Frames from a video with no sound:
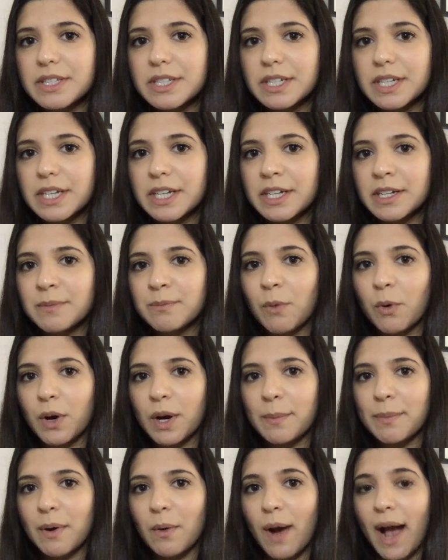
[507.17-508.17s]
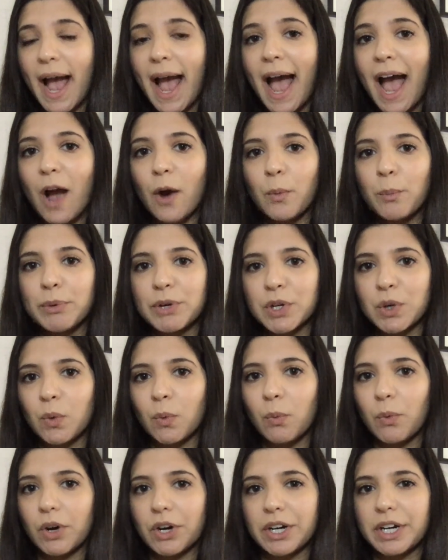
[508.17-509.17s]
to hear more about how
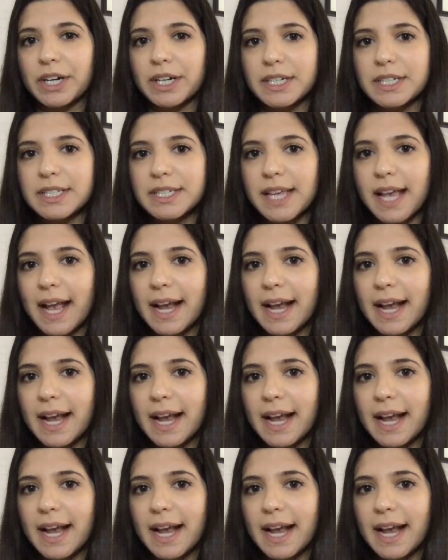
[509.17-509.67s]
BERT works